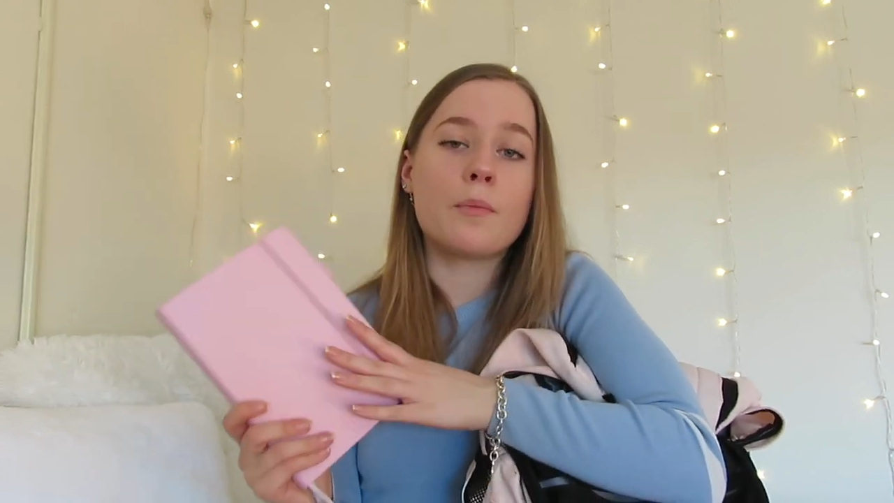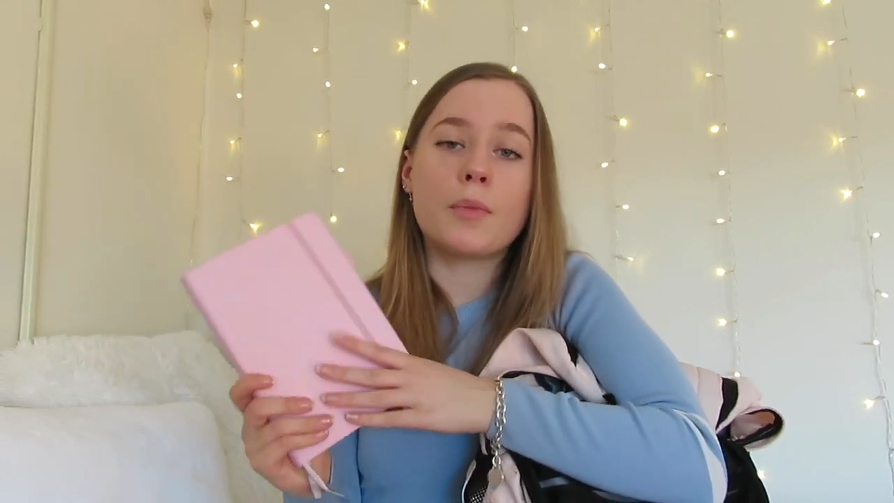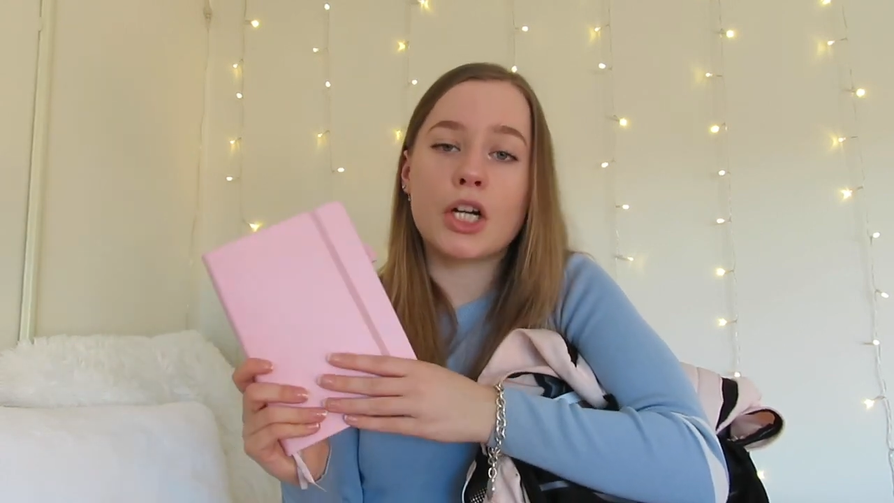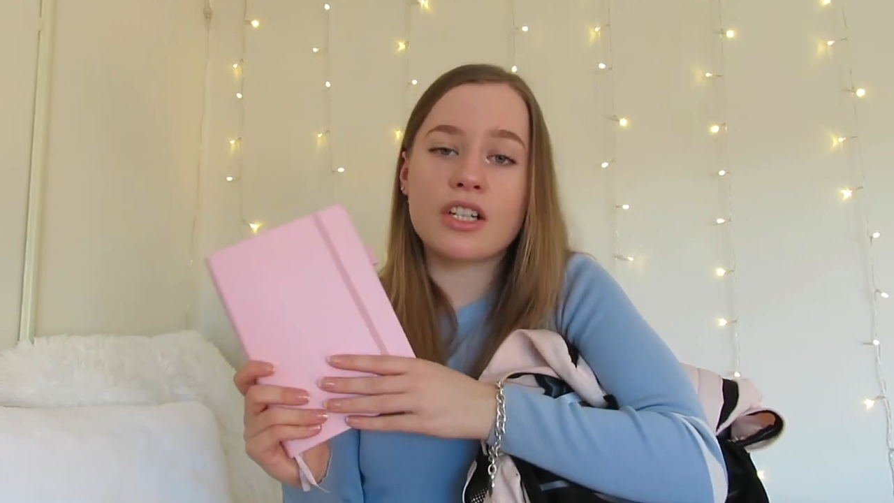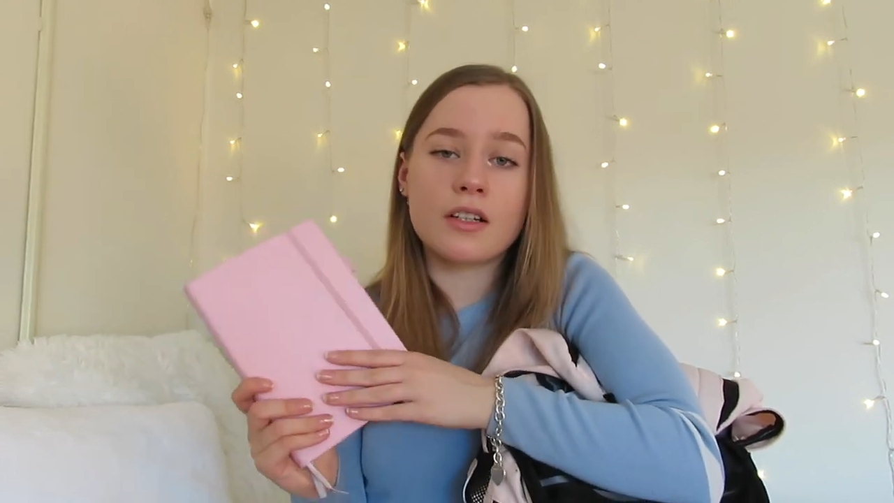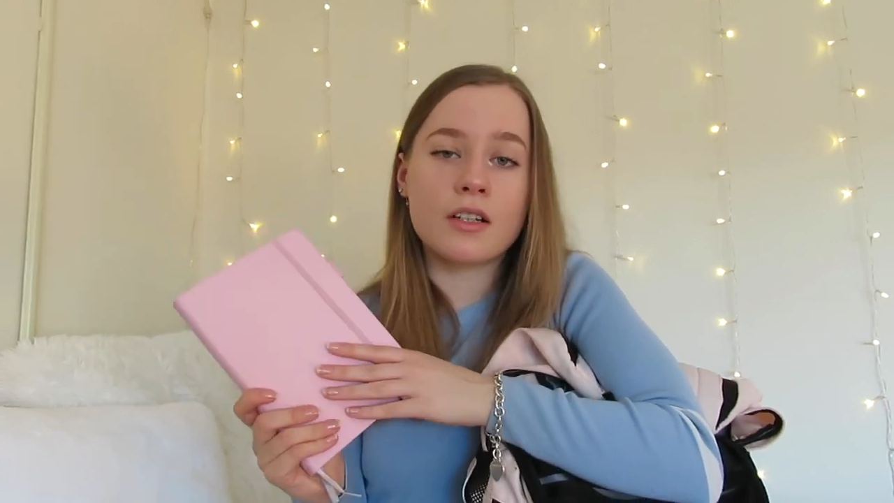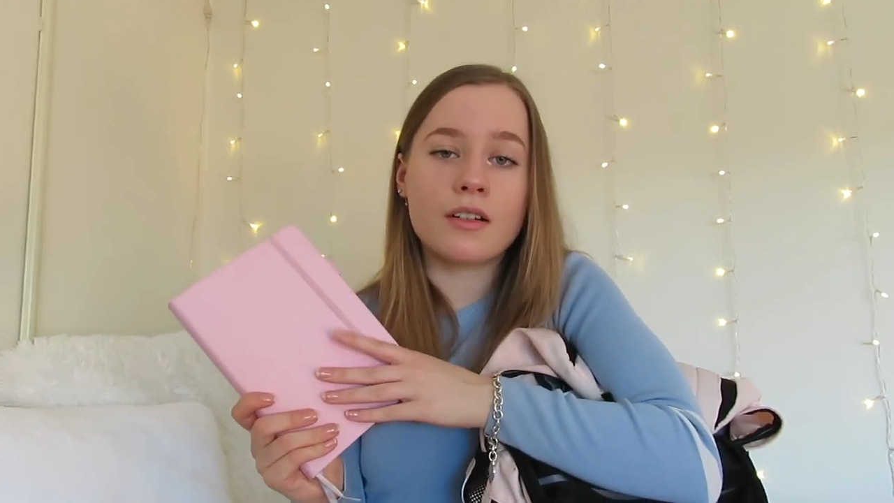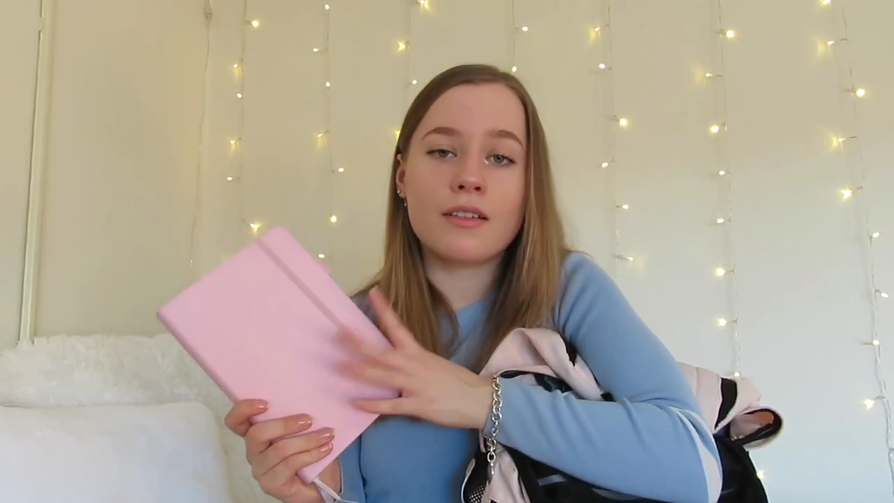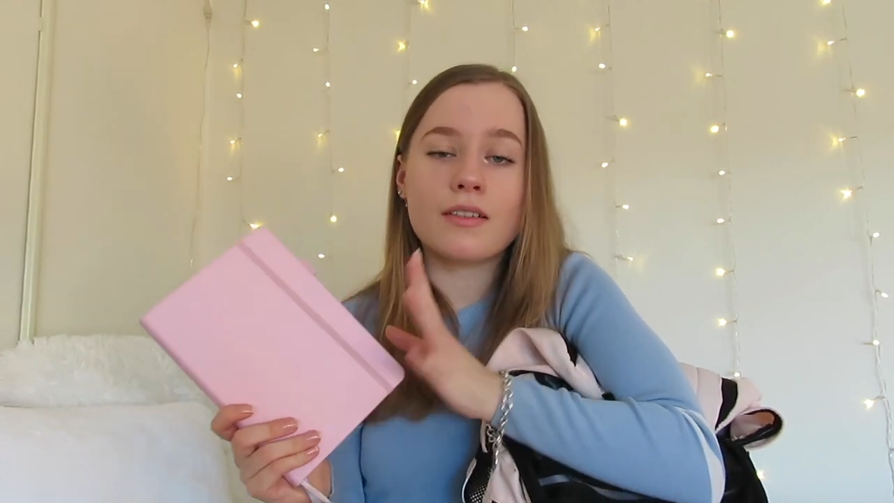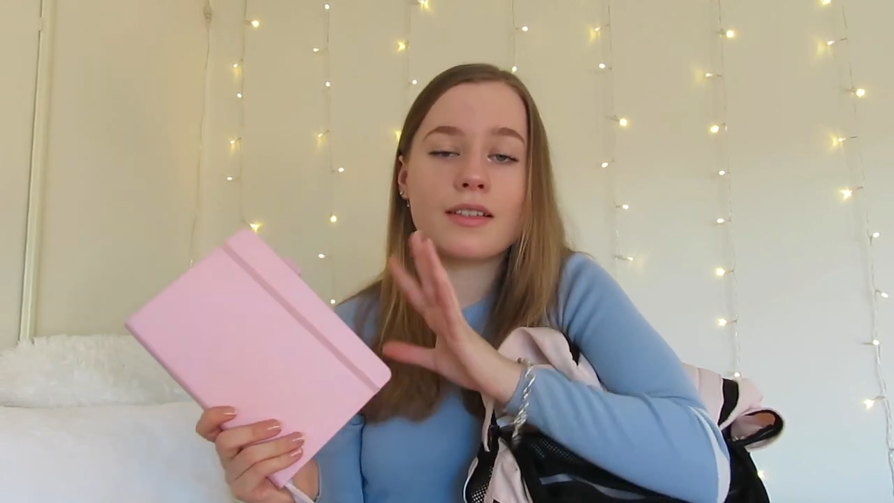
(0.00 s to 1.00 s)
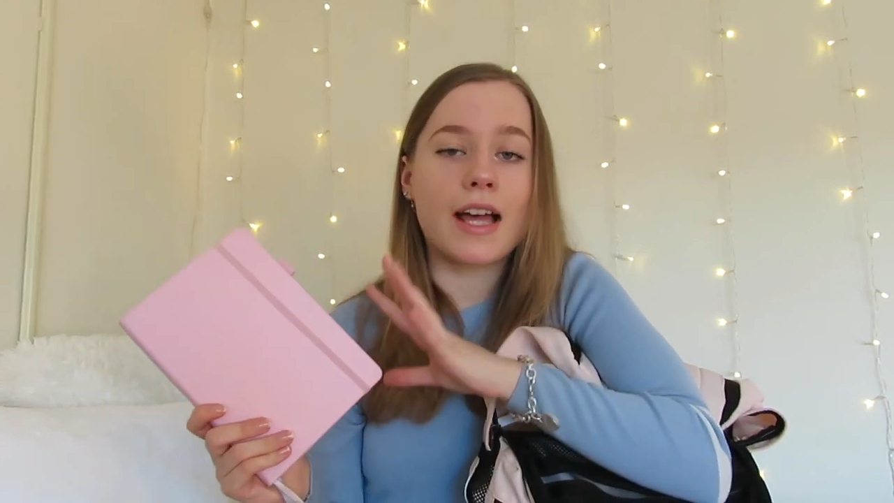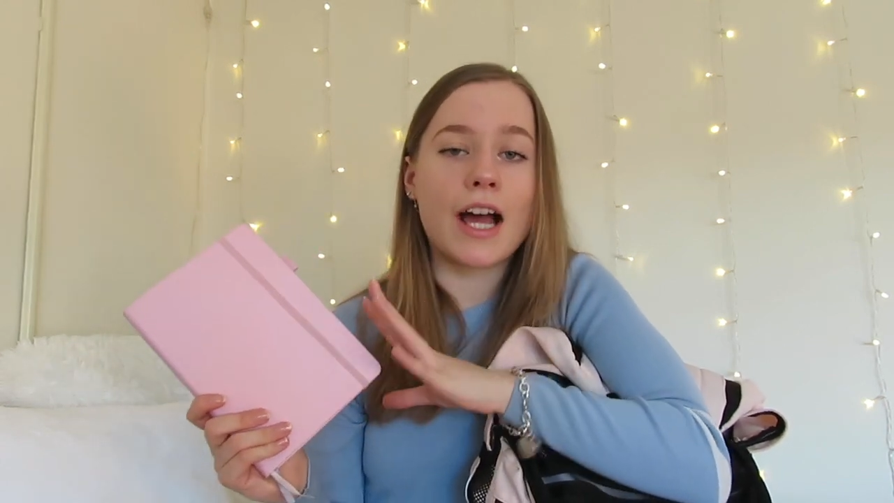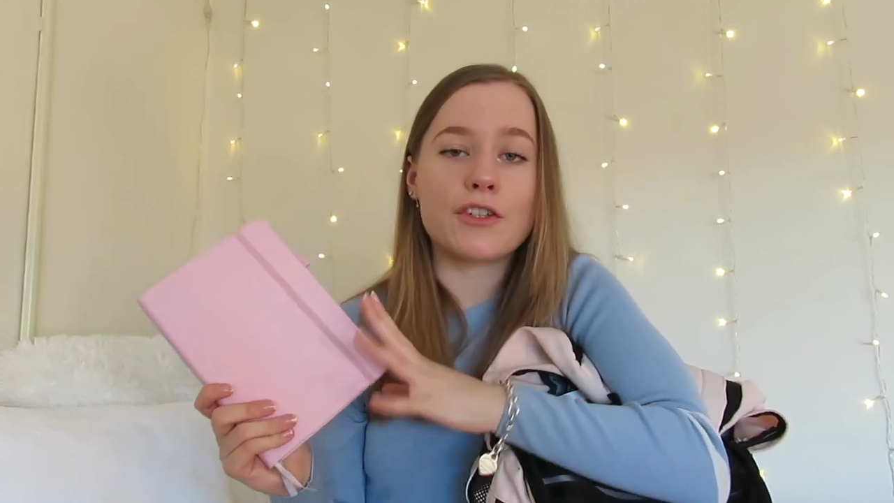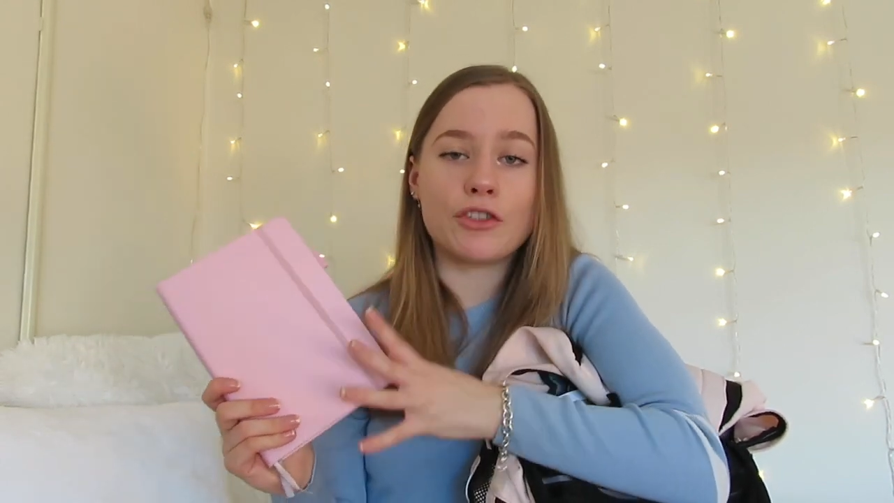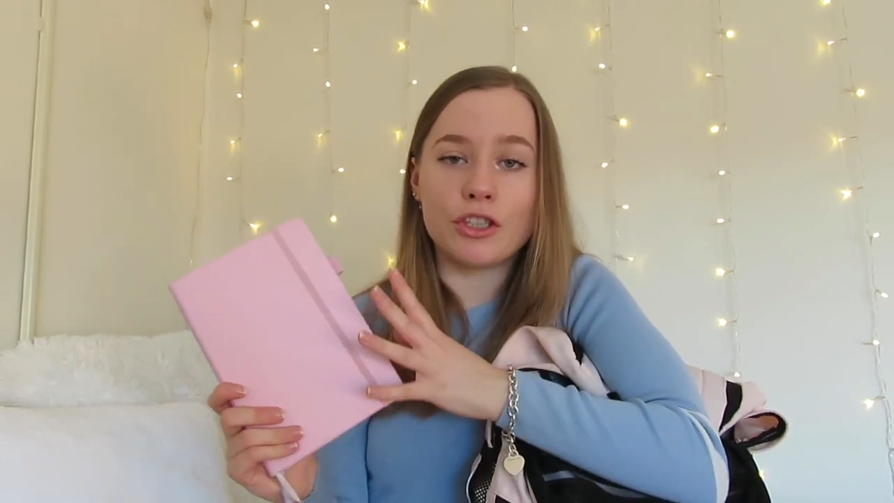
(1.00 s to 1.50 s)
personal slash